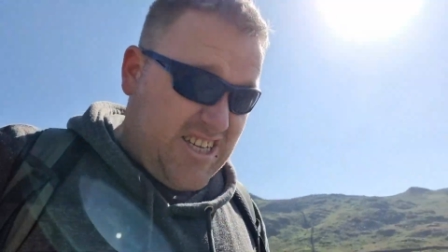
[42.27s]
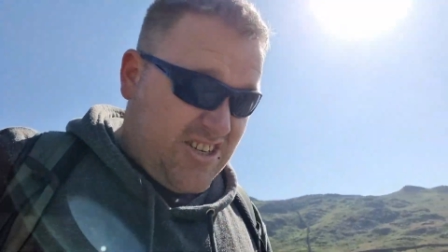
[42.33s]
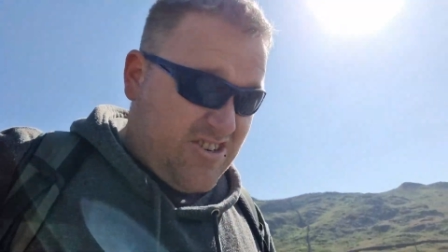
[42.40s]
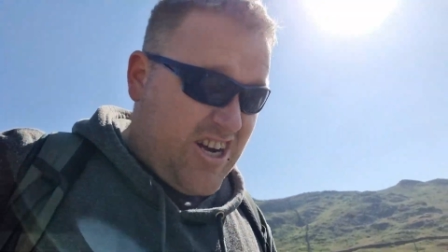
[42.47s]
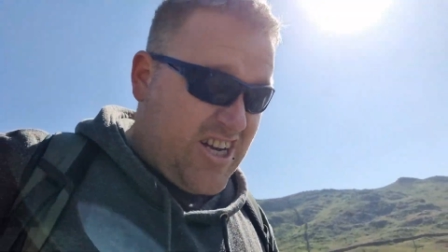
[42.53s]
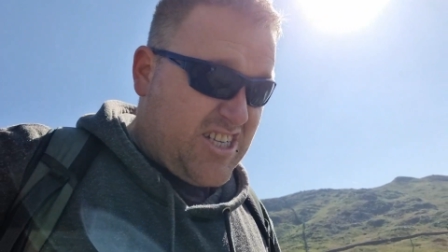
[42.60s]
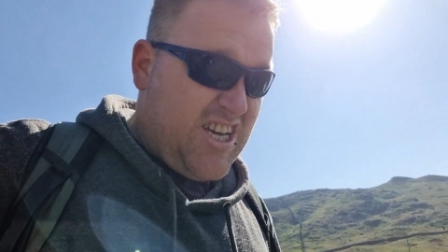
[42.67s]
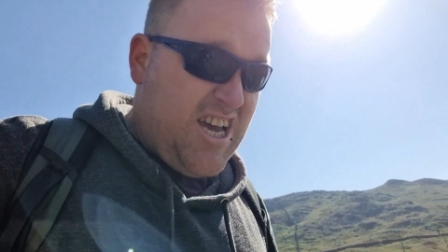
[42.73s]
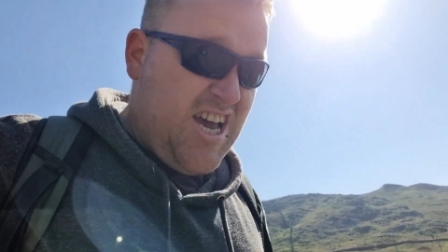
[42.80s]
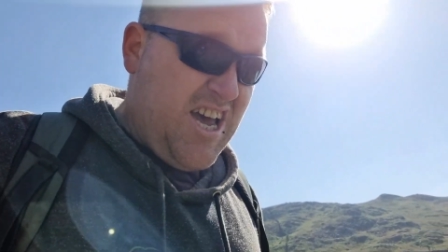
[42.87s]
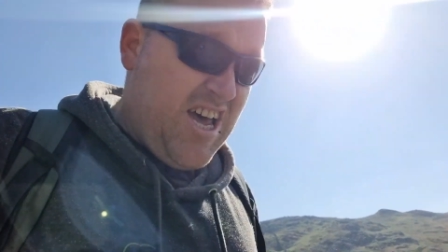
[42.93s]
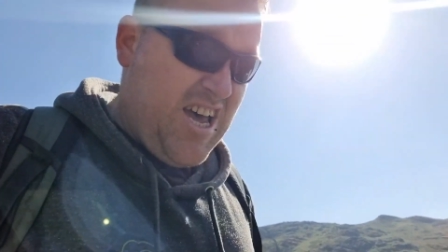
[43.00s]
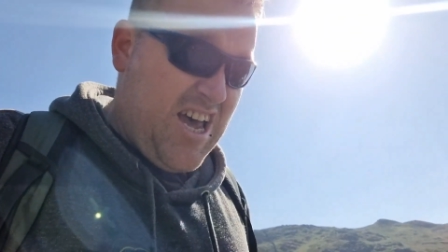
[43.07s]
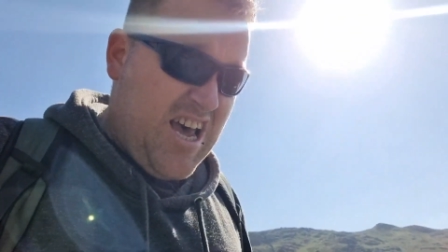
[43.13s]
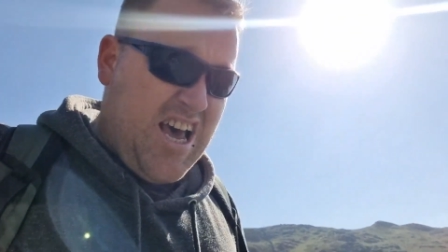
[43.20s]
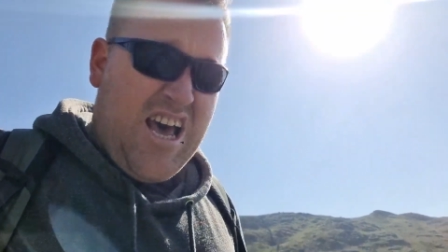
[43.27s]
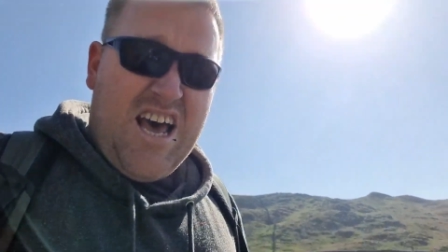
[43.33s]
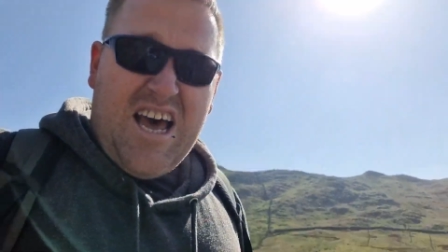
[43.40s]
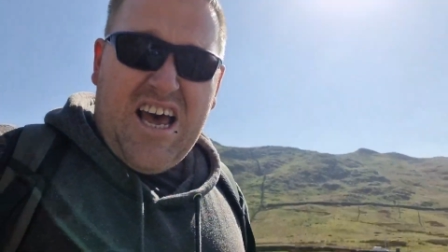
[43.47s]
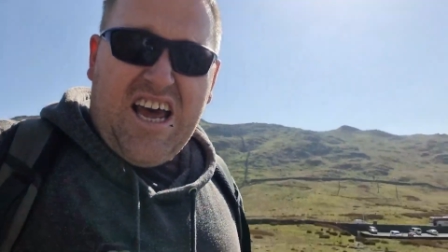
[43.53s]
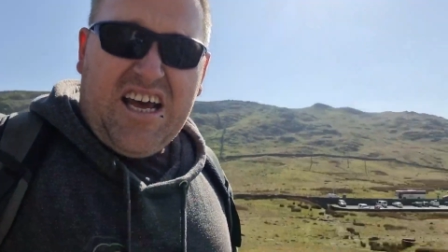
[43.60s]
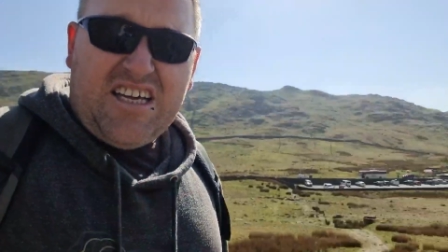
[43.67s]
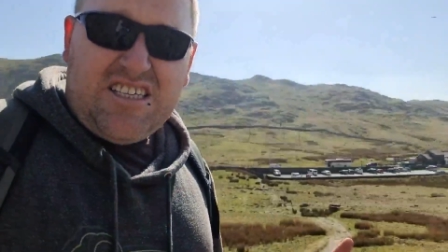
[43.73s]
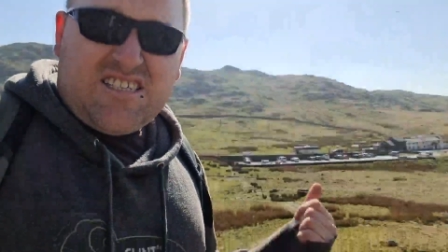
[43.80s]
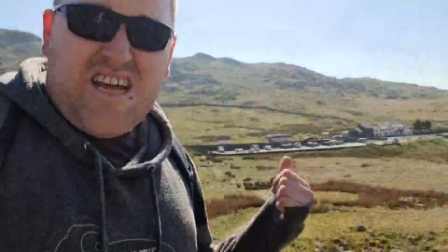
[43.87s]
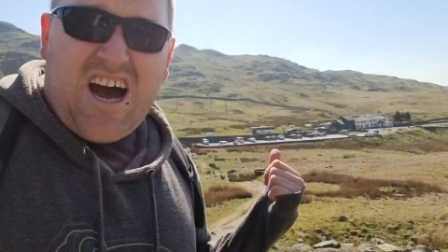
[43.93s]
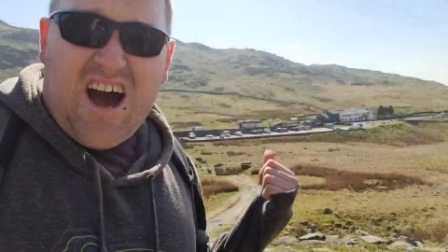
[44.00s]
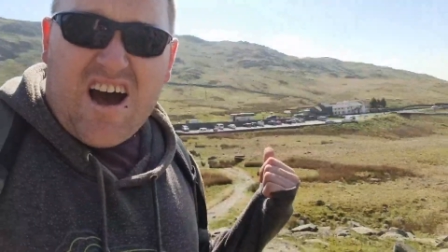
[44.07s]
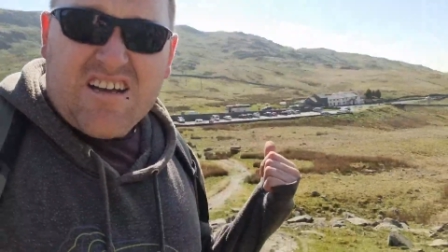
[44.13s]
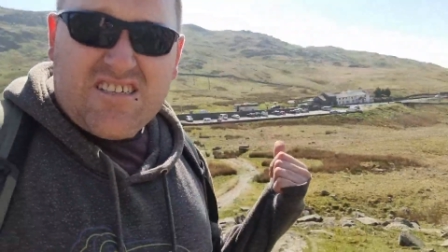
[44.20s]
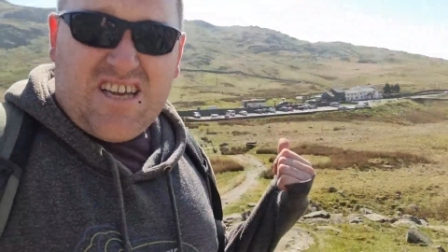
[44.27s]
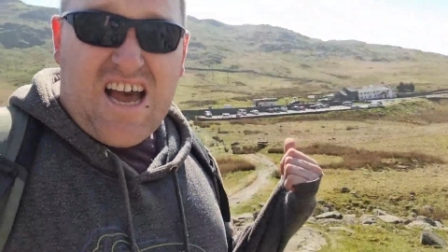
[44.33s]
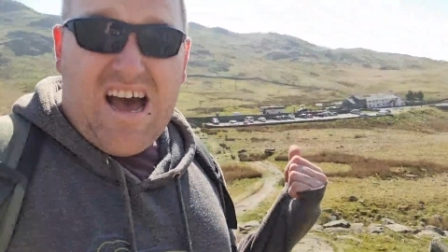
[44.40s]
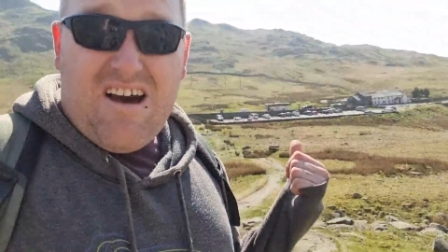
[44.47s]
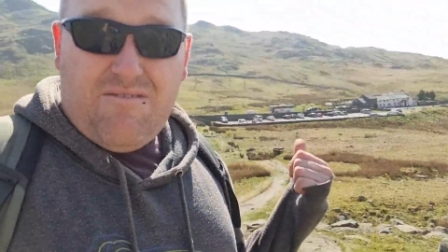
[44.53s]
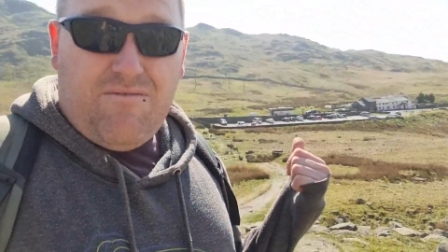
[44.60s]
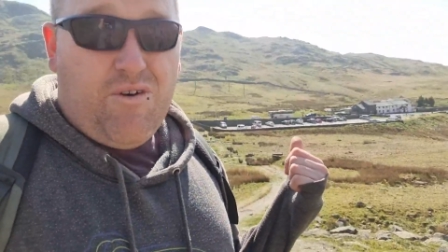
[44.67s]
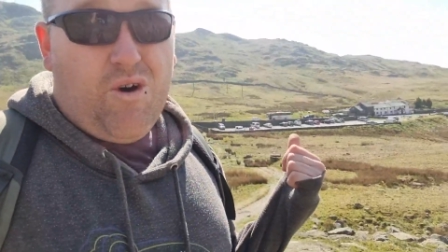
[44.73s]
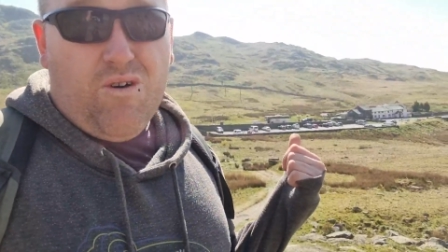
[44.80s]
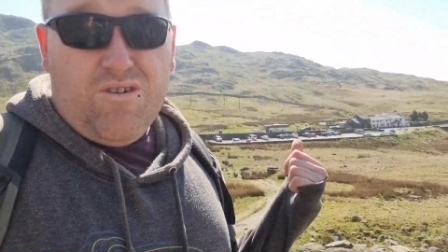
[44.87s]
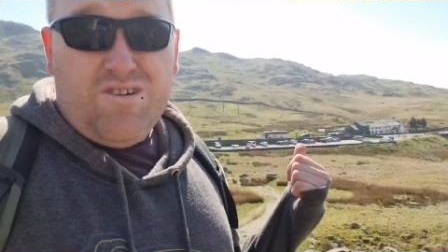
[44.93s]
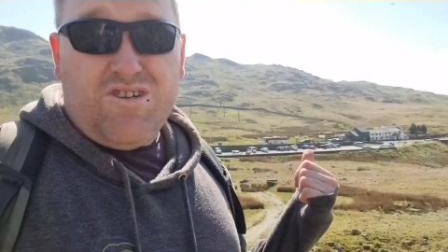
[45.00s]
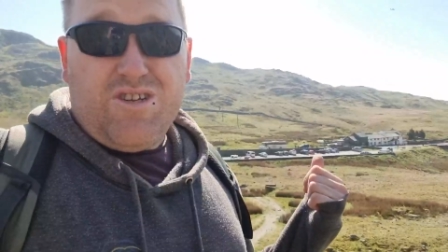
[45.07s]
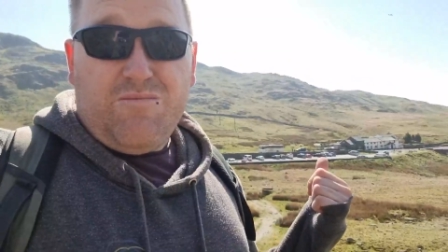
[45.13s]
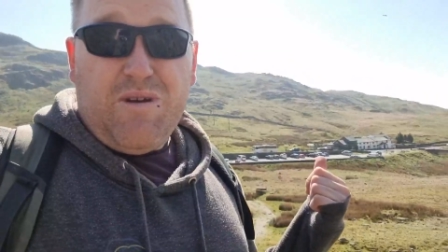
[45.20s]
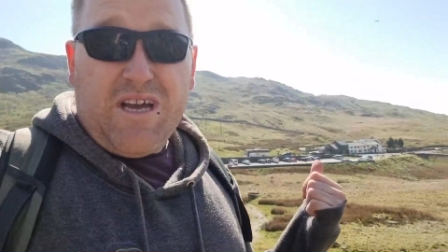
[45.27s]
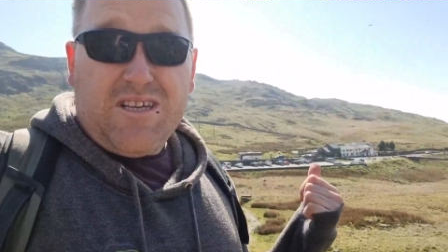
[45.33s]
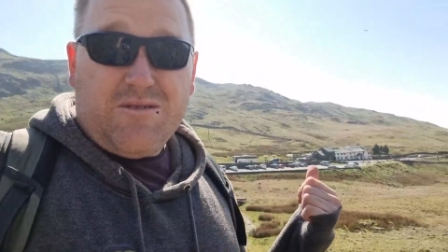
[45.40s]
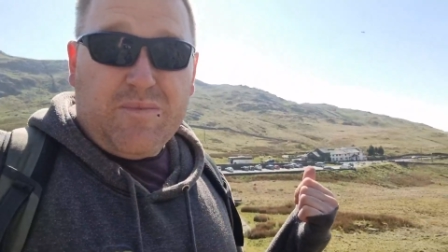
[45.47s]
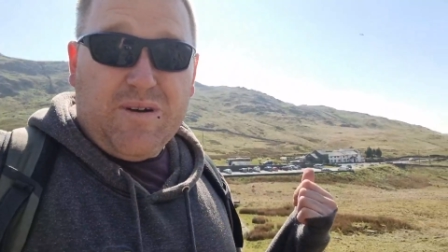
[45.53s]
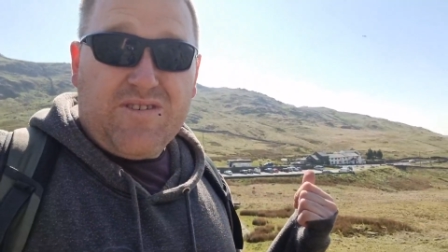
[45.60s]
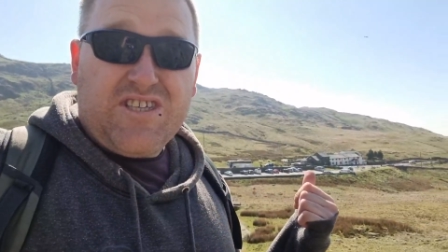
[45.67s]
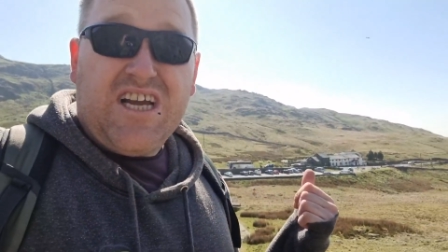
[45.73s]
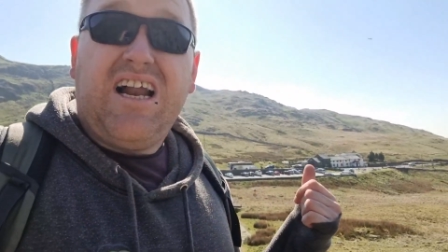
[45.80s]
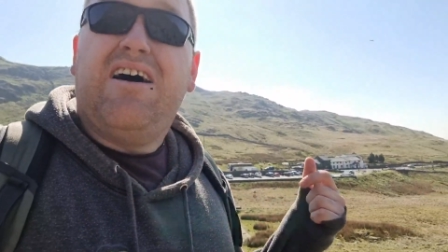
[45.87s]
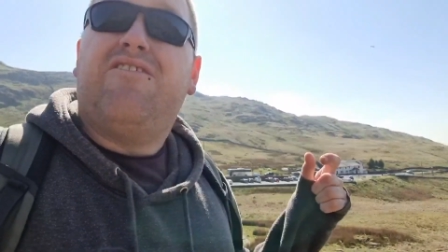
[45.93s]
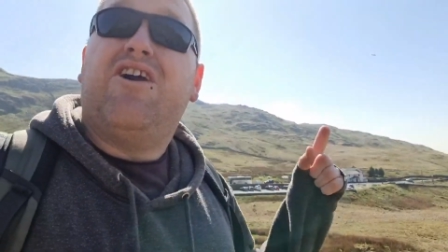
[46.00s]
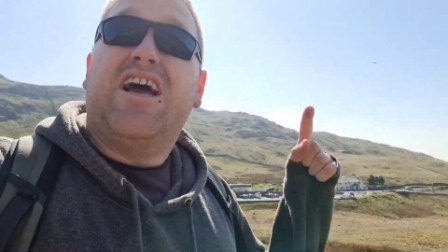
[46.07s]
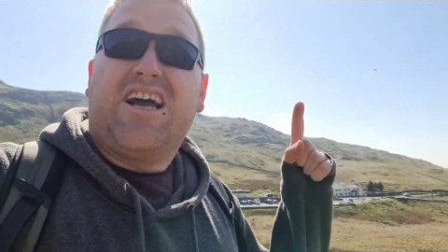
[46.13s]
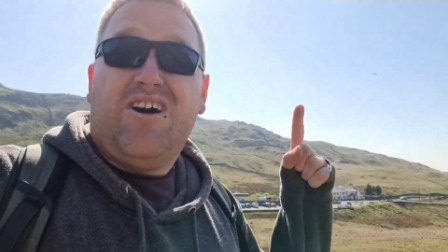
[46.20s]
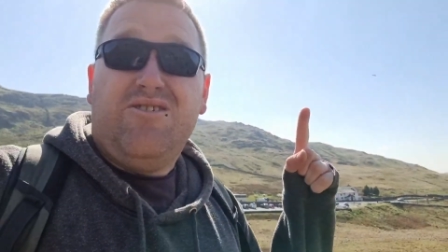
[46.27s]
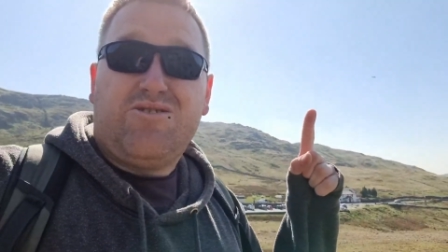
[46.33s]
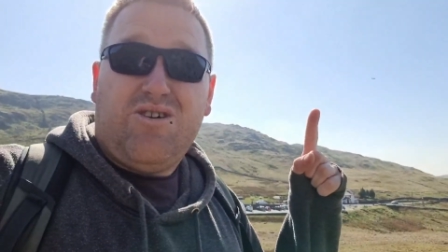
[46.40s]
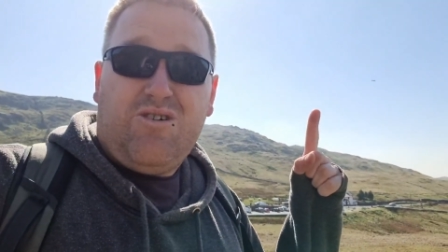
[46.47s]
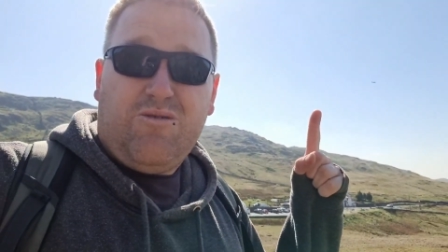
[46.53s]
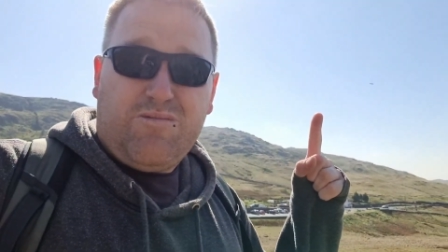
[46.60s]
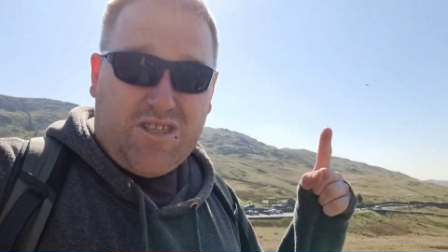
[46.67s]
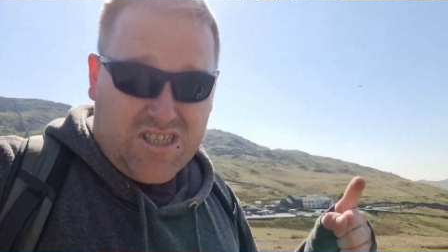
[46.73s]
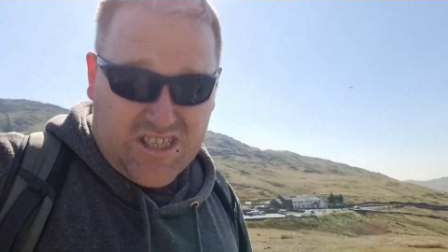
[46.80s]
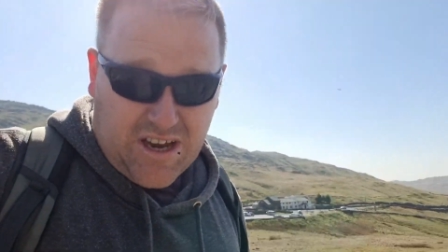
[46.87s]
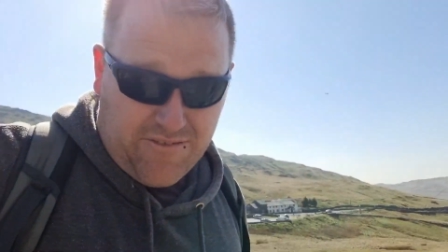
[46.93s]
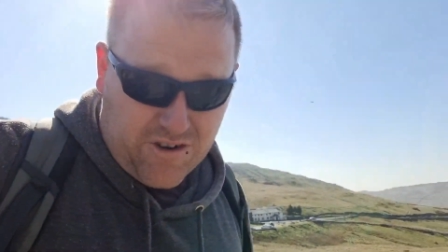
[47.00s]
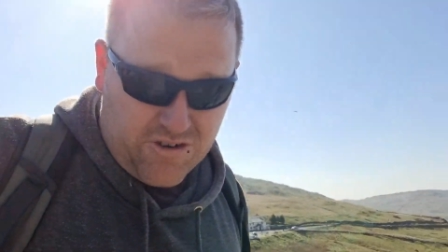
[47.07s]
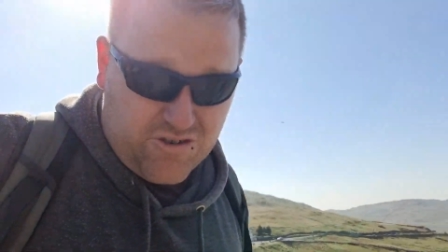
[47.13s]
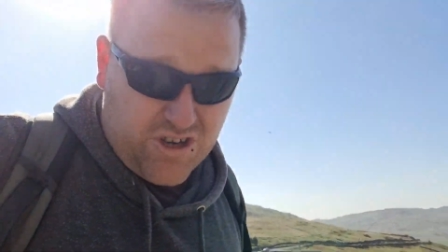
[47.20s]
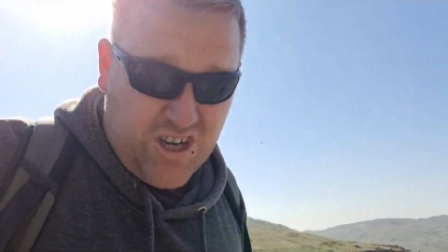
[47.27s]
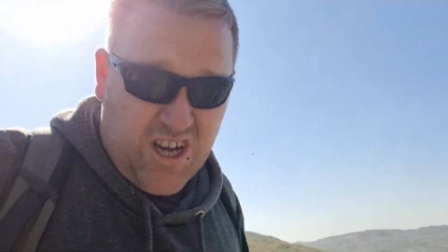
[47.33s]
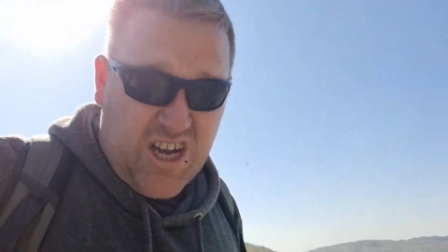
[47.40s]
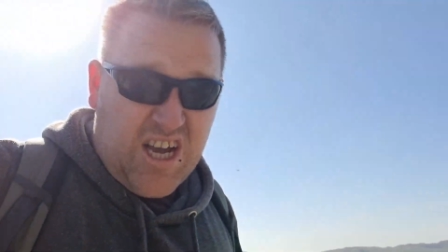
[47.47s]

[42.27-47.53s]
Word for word: District. It starts at 400 metres above sea level and it goes up to 700.